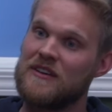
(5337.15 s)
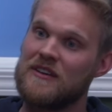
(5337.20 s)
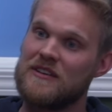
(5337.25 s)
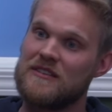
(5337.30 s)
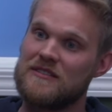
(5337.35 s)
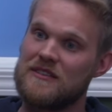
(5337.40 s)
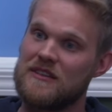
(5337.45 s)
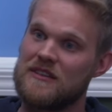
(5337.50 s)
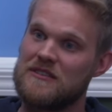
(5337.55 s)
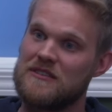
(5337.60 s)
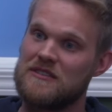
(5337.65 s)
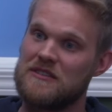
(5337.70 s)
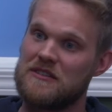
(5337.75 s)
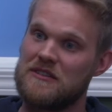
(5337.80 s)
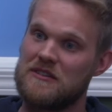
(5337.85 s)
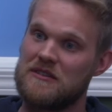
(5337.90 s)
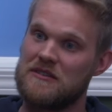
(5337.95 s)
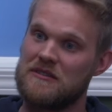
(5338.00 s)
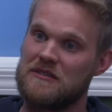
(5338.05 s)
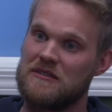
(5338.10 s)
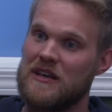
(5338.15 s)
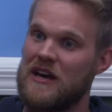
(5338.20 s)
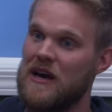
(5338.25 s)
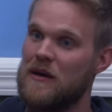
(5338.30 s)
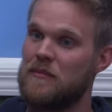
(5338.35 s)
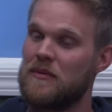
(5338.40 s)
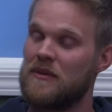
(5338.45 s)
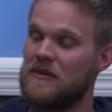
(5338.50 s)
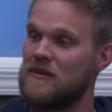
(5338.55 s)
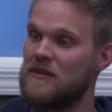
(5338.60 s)
as your
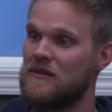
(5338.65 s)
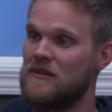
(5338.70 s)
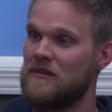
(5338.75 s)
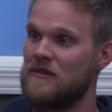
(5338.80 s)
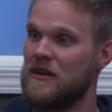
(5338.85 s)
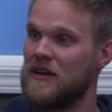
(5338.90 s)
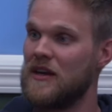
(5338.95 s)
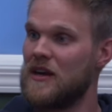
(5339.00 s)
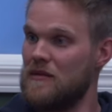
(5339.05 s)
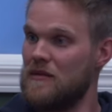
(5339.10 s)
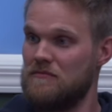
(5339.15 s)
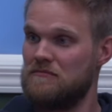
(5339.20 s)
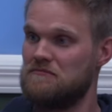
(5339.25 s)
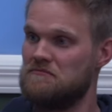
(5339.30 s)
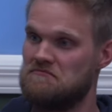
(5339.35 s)
capital income.